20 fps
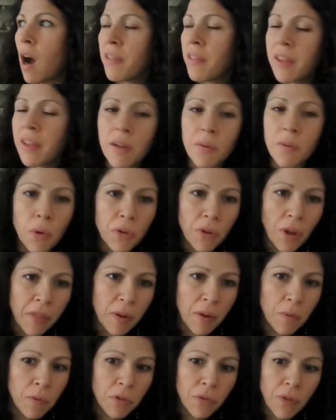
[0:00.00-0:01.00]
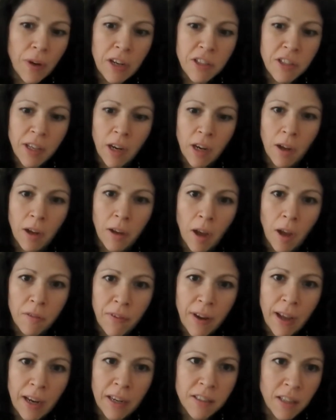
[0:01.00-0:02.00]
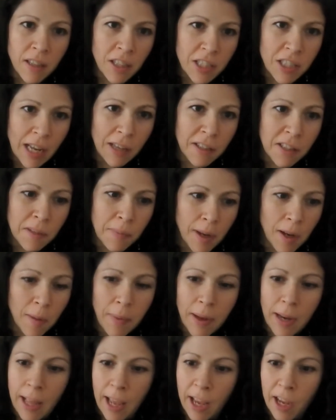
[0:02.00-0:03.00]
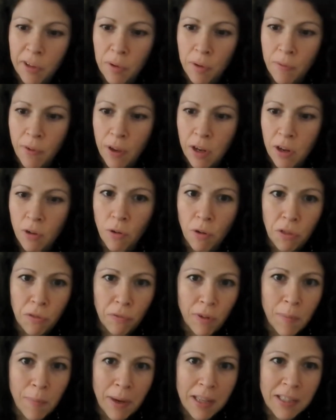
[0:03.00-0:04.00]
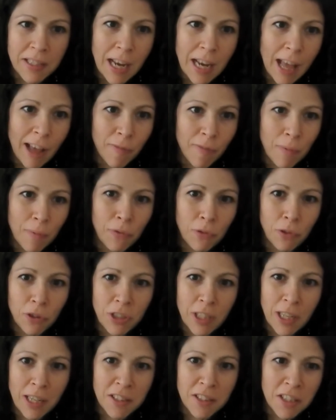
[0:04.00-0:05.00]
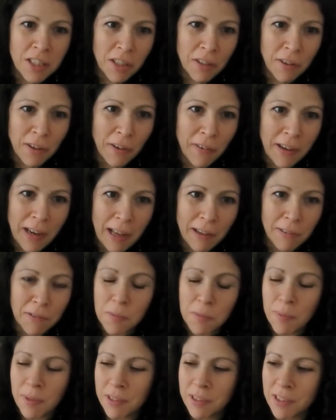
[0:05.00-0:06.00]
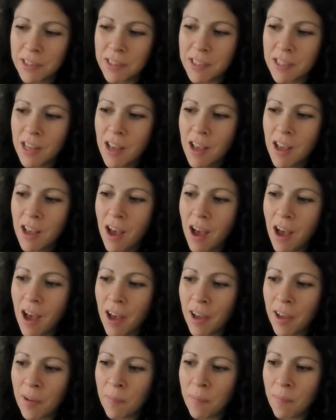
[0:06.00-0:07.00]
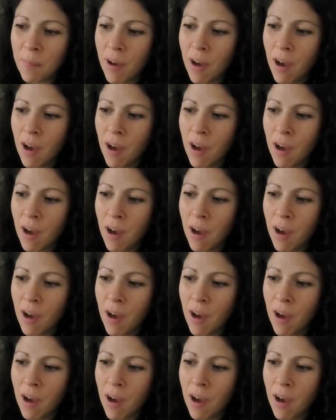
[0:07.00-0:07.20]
I think what's really interesting, and Rhianna's going to shout at me in a minute because we've only got 3 minutes left before she has to do her announcements. I